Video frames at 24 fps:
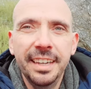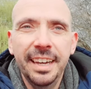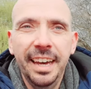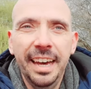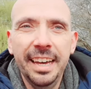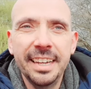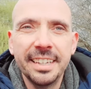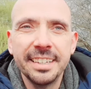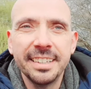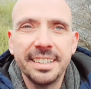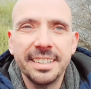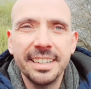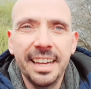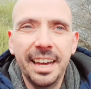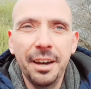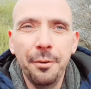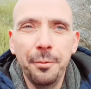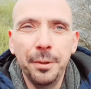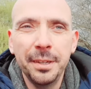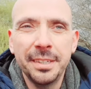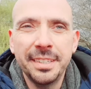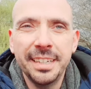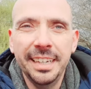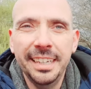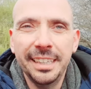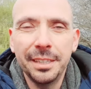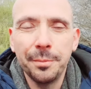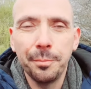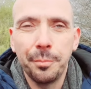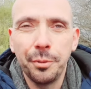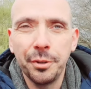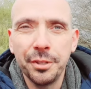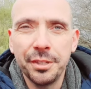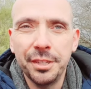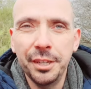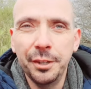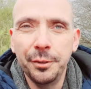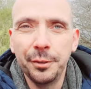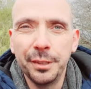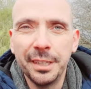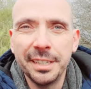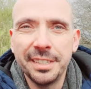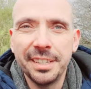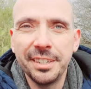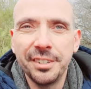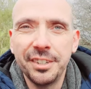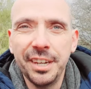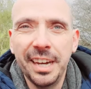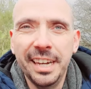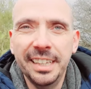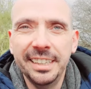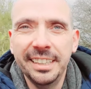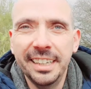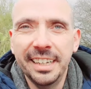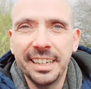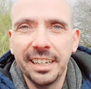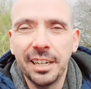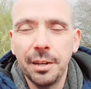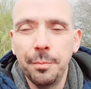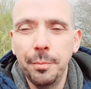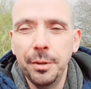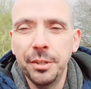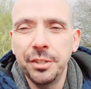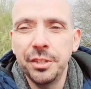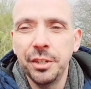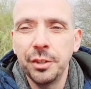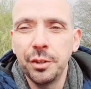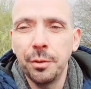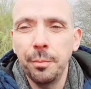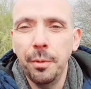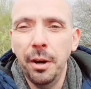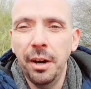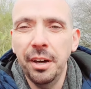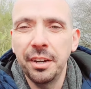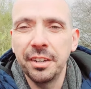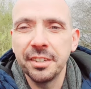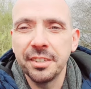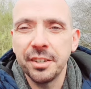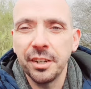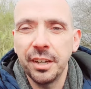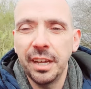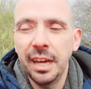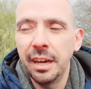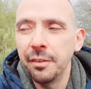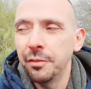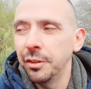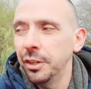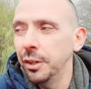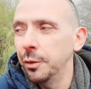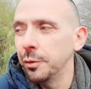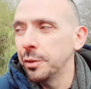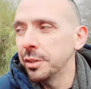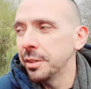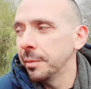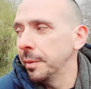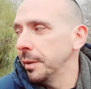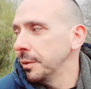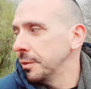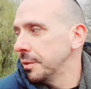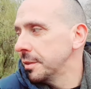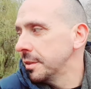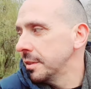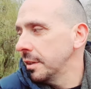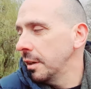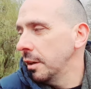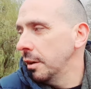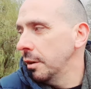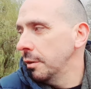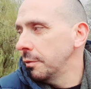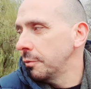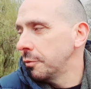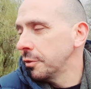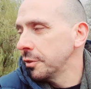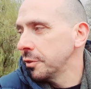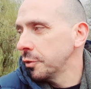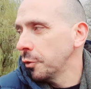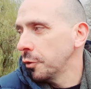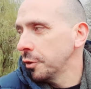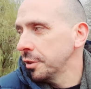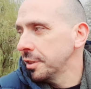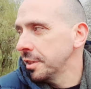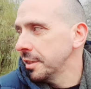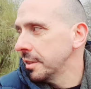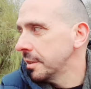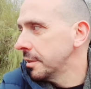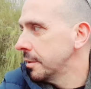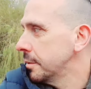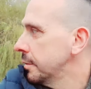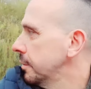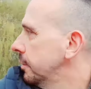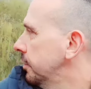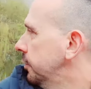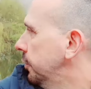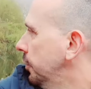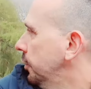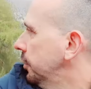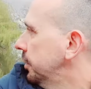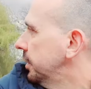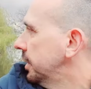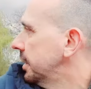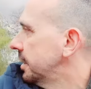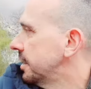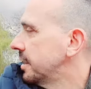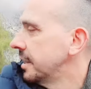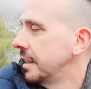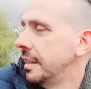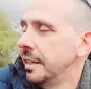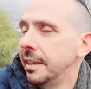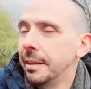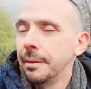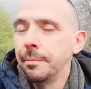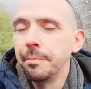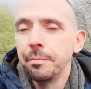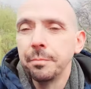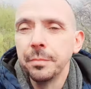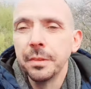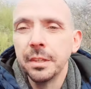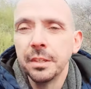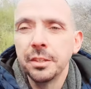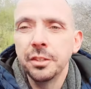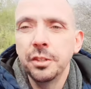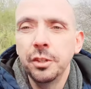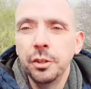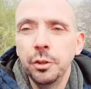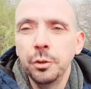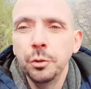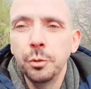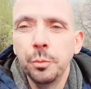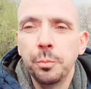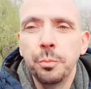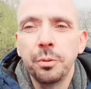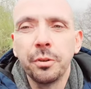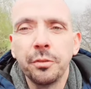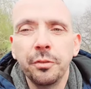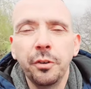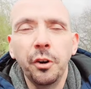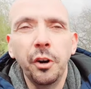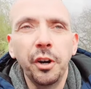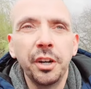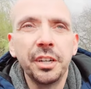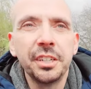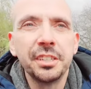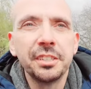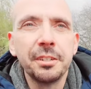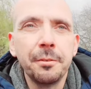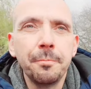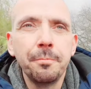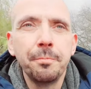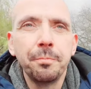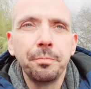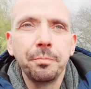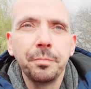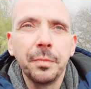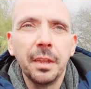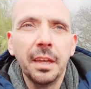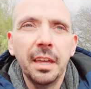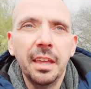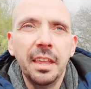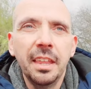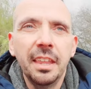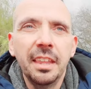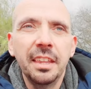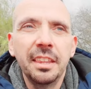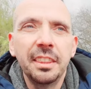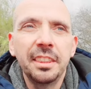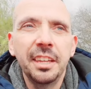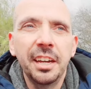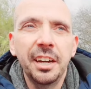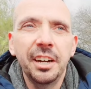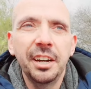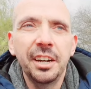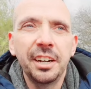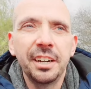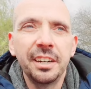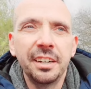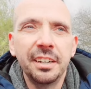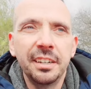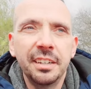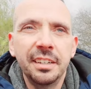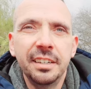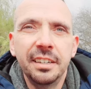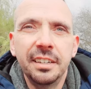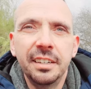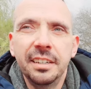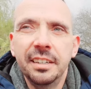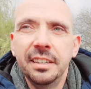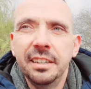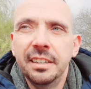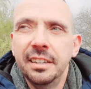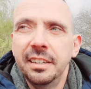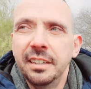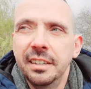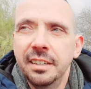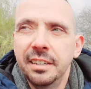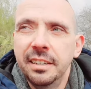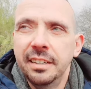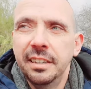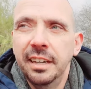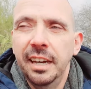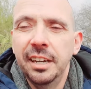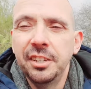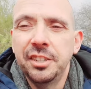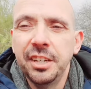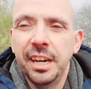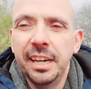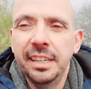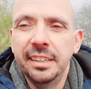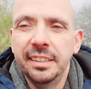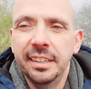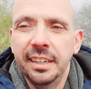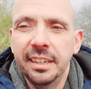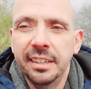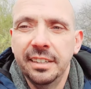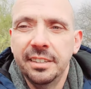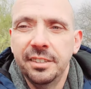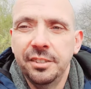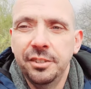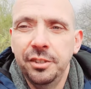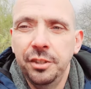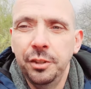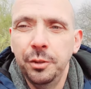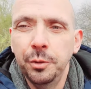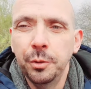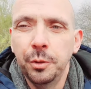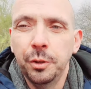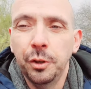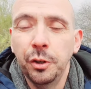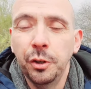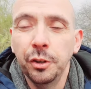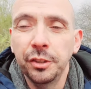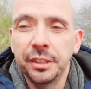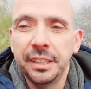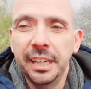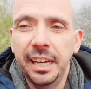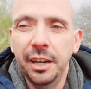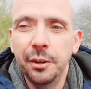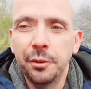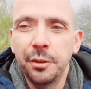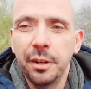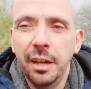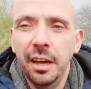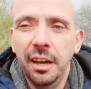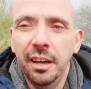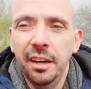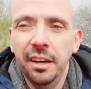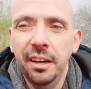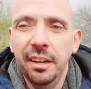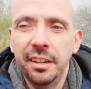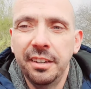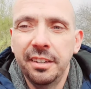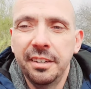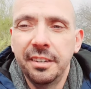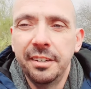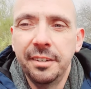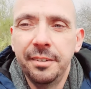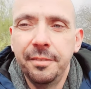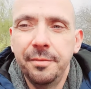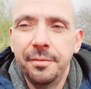as we see them pursuing this agenda. And Commissioner Amman is going to have huge amounts of resources funded to provide their agenda to cut down on